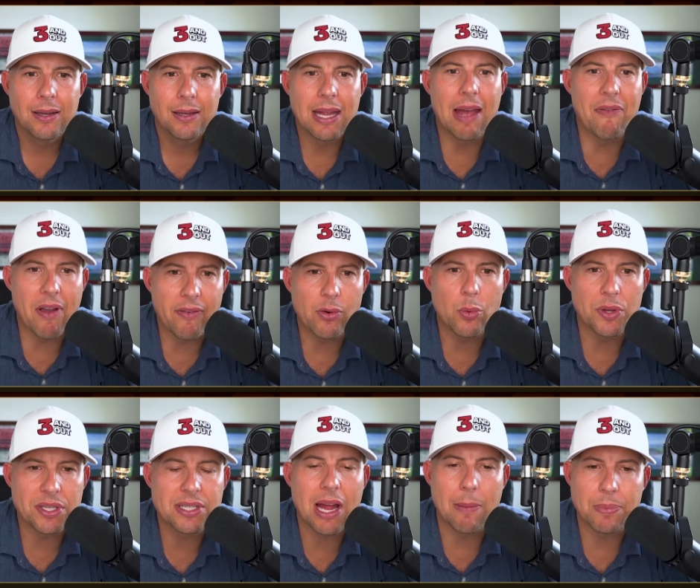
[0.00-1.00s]
to have everyone
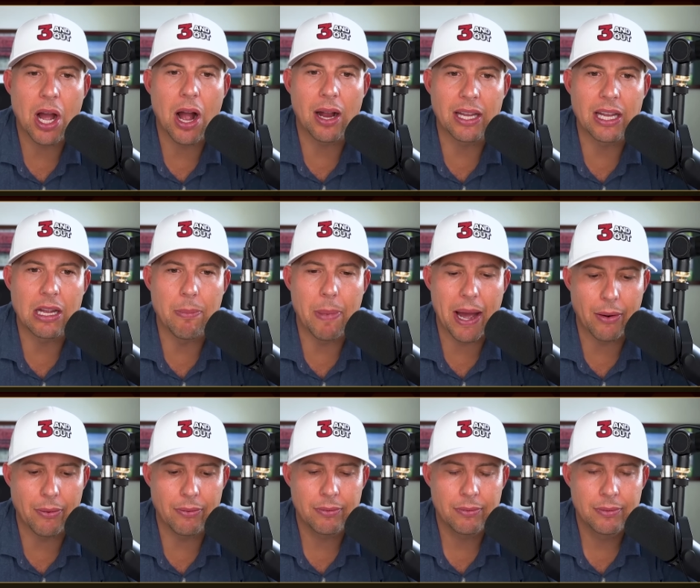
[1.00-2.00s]
stop talking
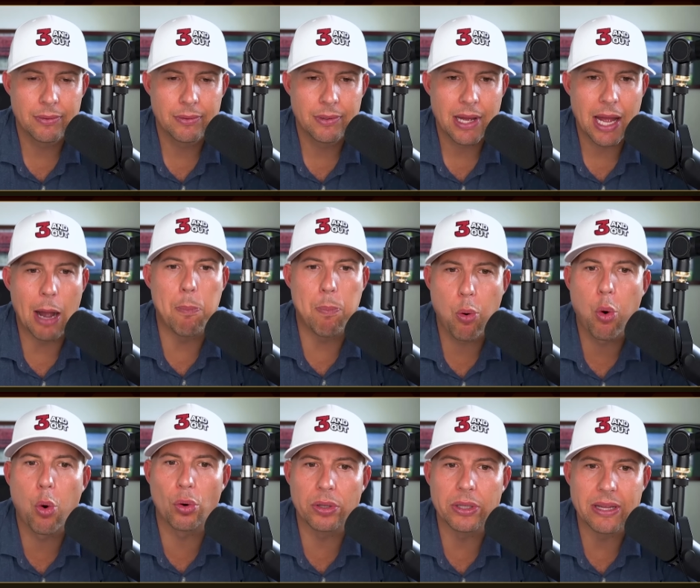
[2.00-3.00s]
about how
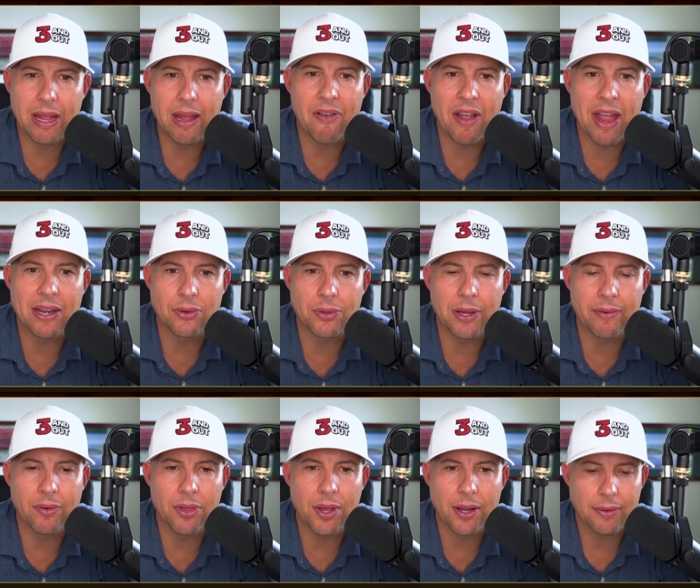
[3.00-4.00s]
poorly they've handled
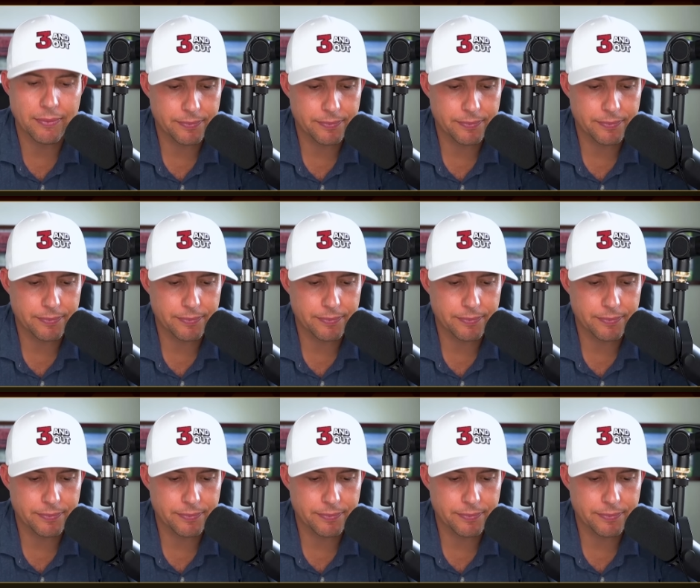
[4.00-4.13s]
everything.